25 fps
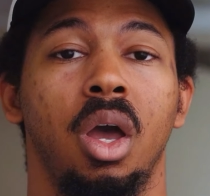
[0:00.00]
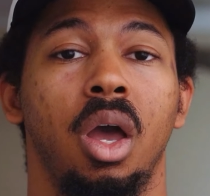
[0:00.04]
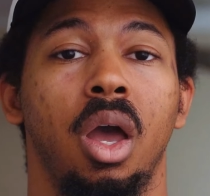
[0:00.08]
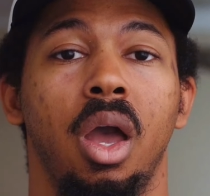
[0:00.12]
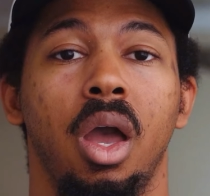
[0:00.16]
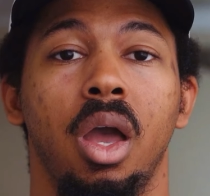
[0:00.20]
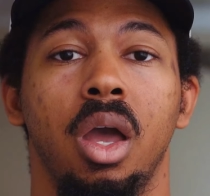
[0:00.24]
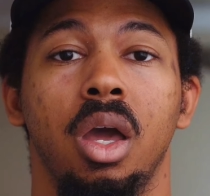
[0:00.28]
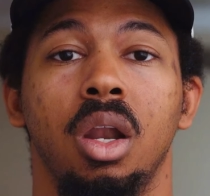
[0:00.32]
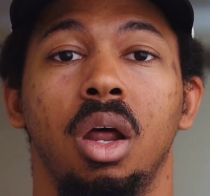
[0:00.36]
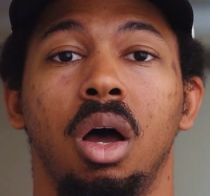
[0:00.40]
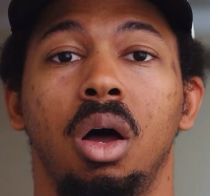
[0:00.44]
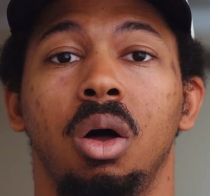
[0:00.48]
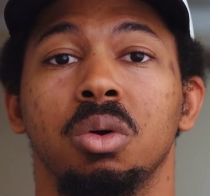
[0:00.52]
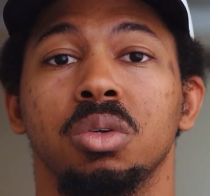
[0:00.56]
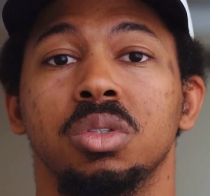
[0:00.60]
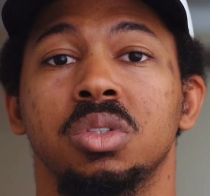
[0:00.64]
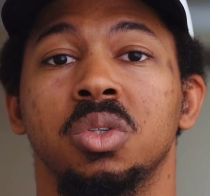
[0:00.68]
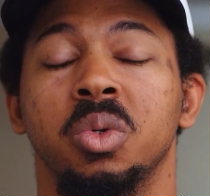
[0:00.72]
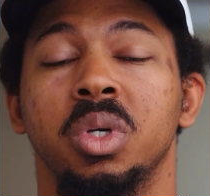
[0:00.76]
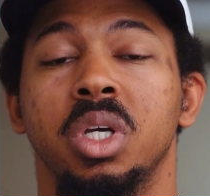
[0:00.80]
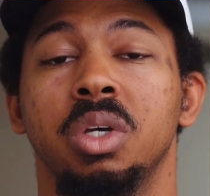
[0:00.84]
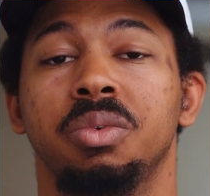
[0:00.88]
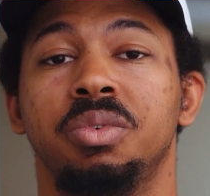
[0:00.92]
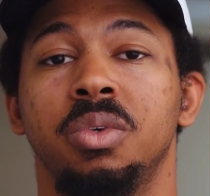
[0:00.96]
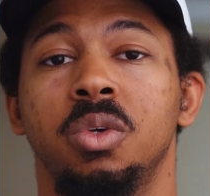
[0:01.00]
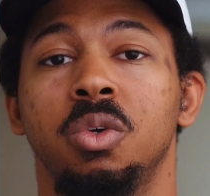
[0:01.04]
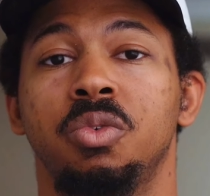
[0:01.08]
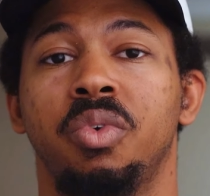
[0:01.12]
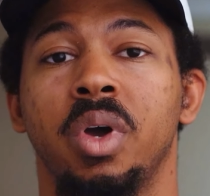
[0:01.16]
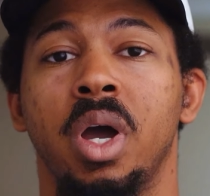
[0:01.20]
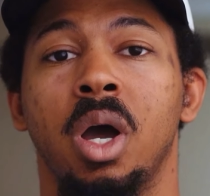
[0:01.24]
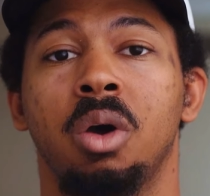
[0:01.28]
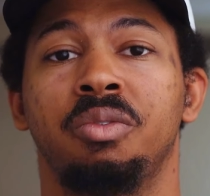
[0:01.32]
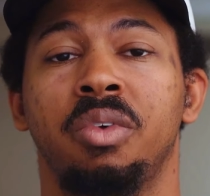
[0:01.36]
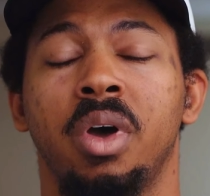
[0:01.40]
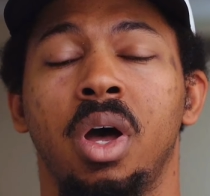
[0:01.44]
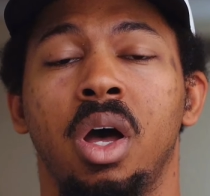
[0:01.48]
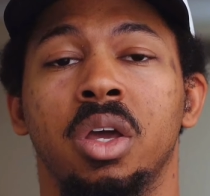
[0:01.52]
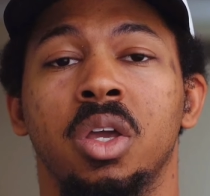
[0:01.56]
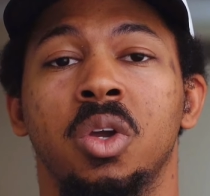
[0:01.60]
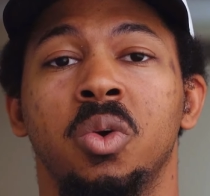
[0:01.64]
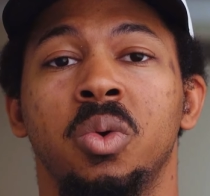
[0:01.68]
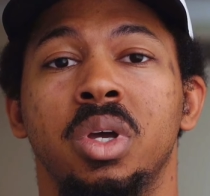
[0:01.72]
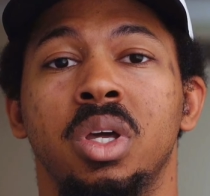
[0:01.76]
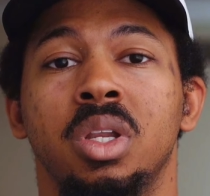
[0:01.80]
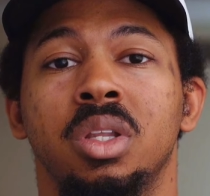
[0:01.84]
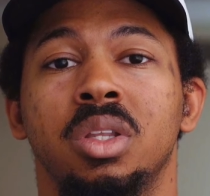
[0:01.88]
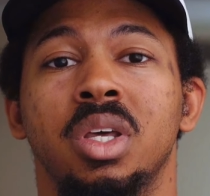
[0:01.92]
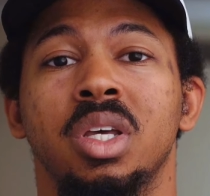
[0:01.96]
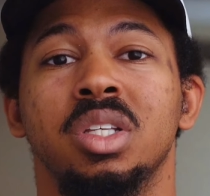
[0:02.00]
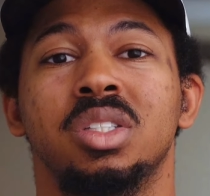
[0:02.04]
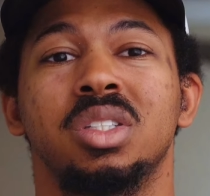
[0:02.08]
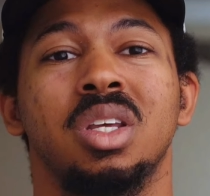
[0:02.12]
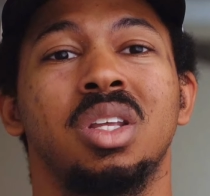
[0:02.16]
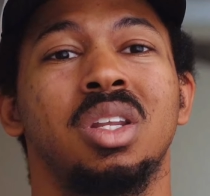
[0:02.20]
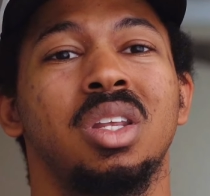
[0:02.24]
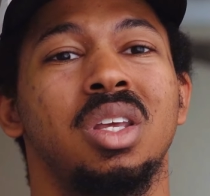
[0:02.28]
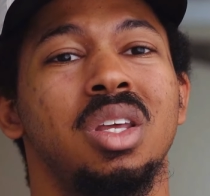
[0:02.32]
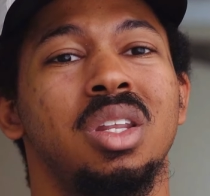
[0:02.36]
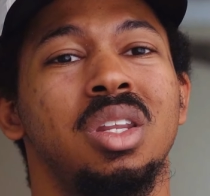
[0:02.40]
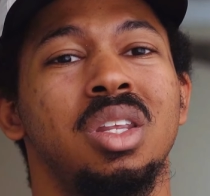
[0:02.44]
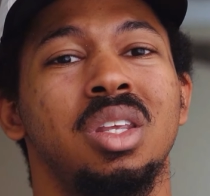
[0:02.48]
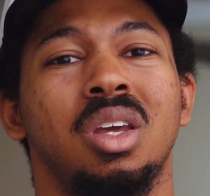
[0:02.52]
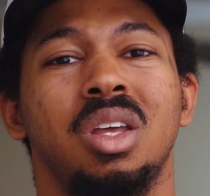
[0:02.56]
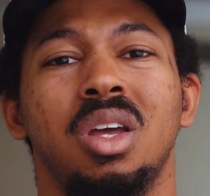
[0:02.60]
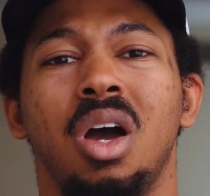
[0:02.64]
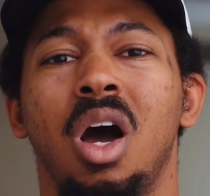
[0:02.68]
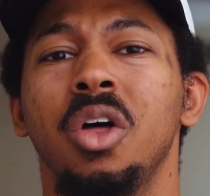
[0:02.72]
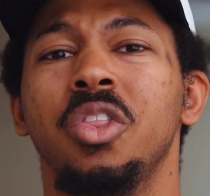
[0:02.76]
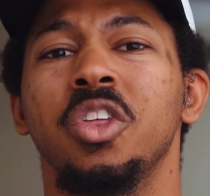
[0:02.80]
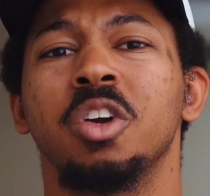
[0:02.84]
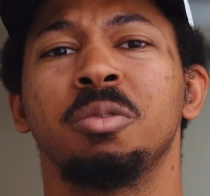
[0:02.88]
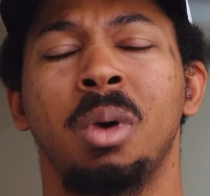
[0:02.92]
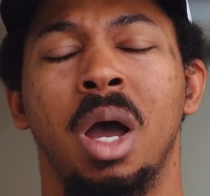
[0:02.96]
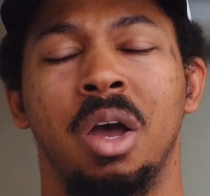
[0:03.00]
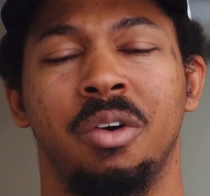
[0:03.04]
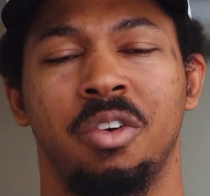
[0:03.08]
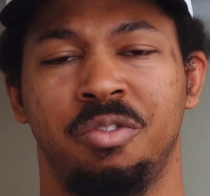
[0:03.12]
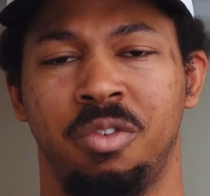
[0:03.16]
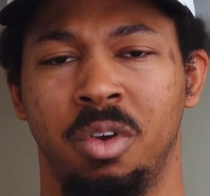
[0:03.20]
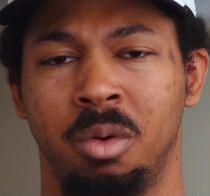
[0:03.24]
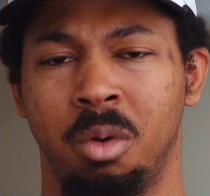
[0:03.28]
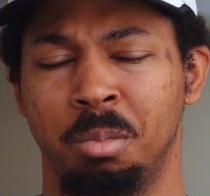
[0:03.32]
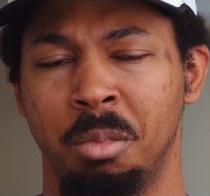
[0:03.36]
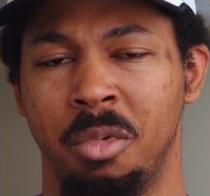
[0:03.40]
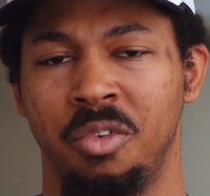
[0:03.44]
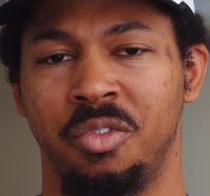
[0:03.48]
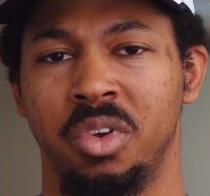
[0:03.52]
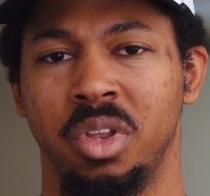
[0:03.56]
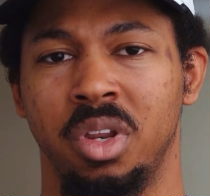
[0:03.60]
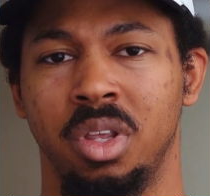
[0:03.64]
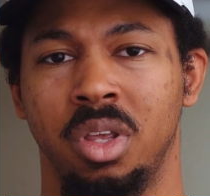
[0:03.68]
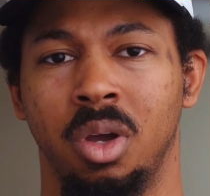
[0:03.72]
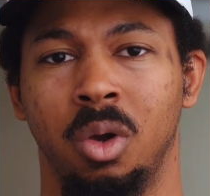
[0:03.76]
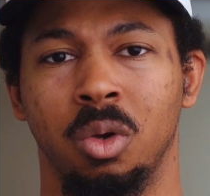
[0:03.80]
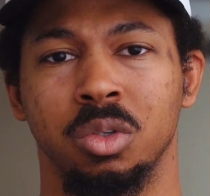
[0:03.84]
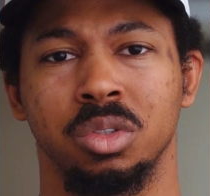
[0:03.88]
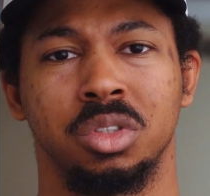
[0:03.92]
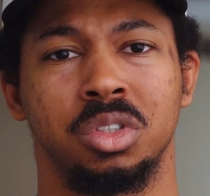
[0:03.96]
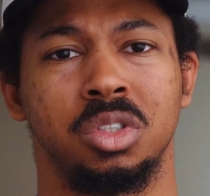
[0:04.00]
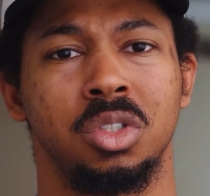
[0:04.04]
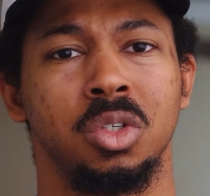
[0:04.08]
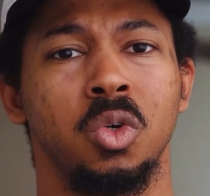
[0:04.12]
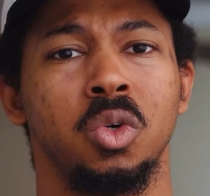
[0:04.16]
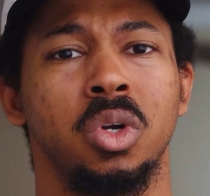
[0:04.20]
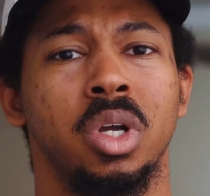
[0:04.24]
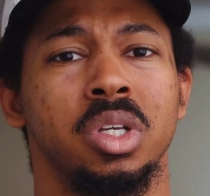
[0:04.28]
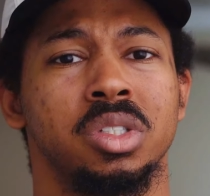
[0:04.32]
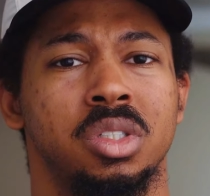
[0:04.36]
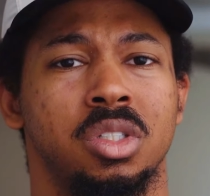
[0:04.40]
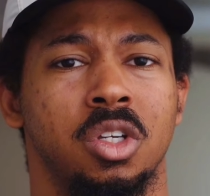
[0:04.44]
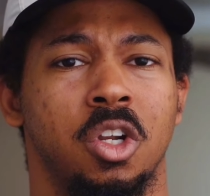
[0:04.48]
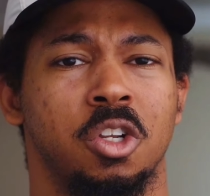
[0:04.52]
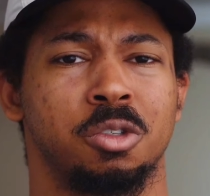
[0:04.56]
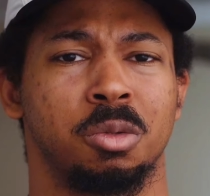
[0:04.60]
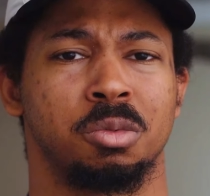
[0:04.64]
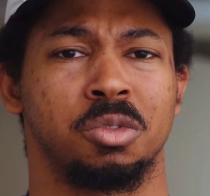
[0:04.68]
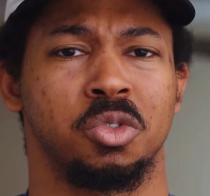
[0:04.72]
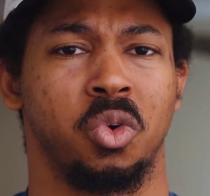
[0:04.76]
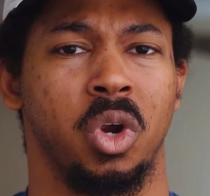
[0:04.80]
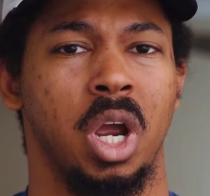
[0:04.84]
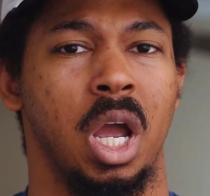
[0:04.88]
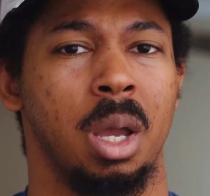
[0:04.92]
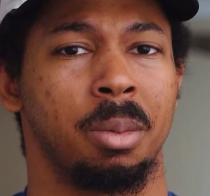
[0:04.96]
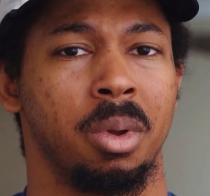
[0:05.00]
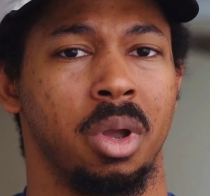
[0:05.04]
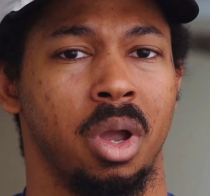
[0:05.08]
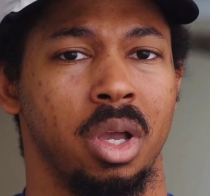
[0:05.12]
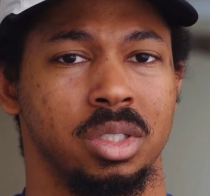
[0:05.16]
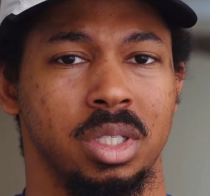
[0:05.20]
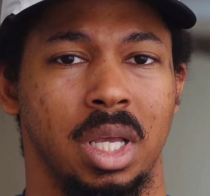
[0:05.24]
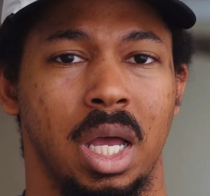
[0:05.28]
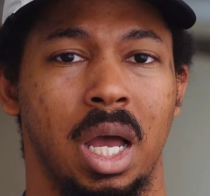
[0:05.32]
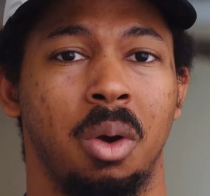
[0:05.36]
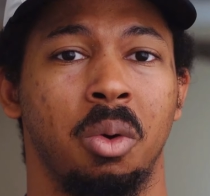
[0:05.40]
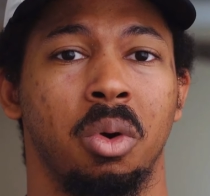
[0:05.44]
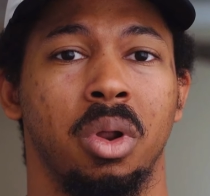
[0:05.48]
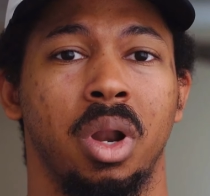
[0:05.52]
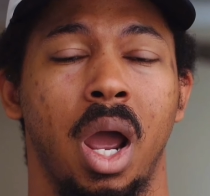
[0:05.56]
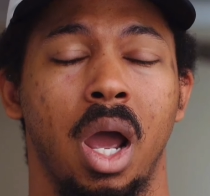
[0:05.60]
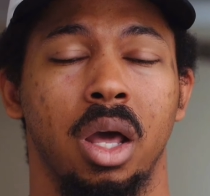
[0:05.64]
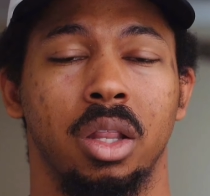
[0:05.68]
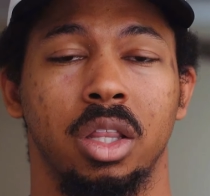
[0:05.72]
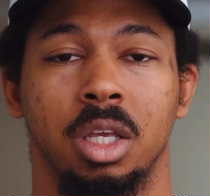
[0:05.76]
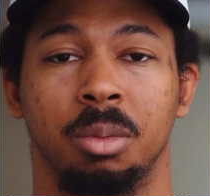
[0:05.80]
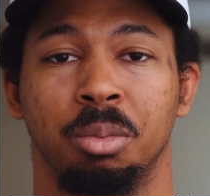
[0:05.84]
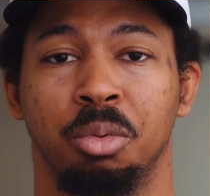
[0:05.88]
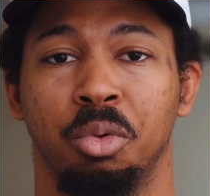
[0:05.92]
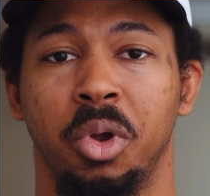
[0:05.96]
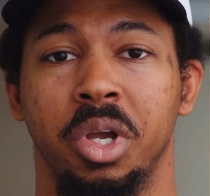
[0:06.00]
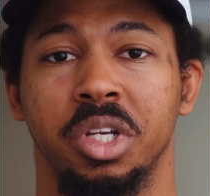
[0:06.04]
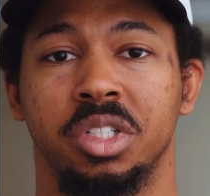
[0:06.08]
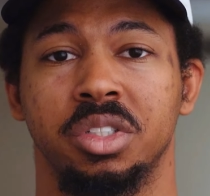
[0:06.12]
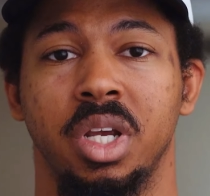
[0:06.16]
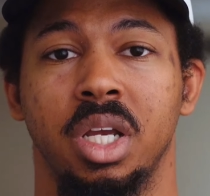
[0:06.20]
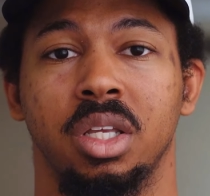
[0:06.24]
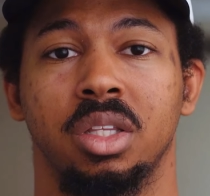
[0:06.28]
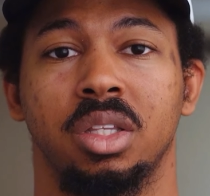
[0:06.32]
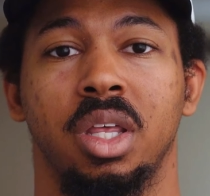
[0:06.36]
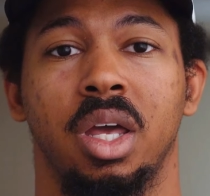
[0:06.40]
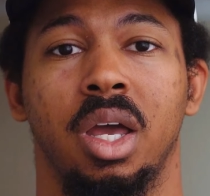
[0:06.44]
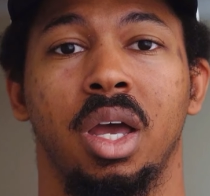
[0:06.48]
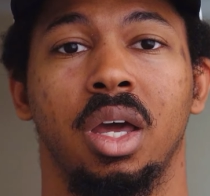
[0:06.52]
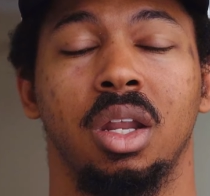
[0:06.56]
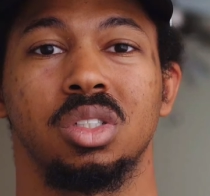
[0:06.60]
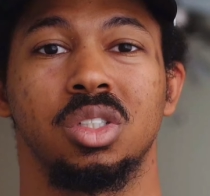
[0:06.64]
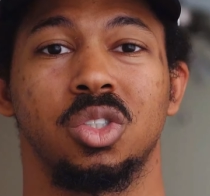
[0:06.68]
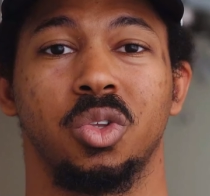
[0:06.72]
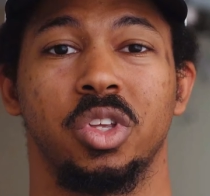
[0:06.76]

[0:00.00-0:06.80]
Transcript: And also, if you found value in this and any other of my videos, do consider subscribing, because I would highly appreciate that.